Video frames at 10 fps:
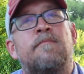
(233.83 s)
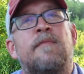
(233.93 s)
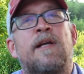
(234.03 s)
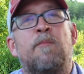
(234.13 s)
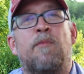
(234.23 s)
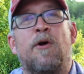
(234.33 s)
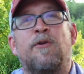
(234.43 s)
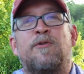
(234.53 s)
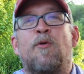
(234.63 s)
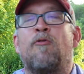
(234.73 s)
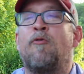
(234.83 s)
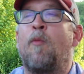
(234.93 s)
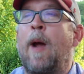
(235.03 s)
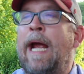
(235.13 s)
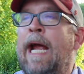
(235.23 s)
It burns
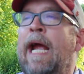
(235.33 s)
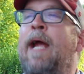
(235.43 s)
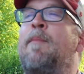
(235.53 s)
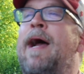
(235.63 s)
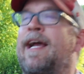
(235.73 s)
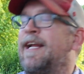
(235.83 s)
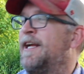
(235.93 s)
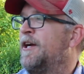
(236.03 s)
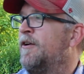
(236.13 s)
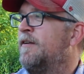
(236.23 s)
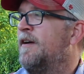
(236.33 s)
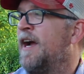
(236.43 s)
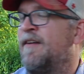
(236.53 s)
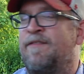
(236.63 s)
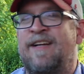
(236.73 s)
way back in here. I
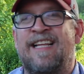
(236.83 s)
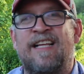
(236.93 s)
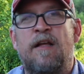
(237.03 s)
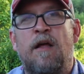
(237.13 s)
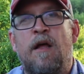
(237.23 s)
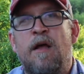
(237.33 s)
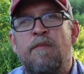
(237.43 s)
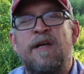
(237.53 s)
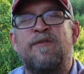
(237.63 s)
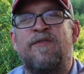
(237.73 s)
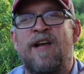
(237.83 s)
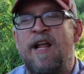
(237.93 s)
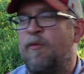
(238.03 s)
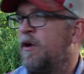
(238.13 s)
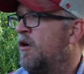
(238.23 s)
can feel it. Makes me kind
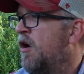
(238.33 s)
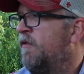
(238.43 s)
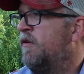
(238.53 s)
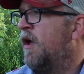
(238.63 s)
of want to cough.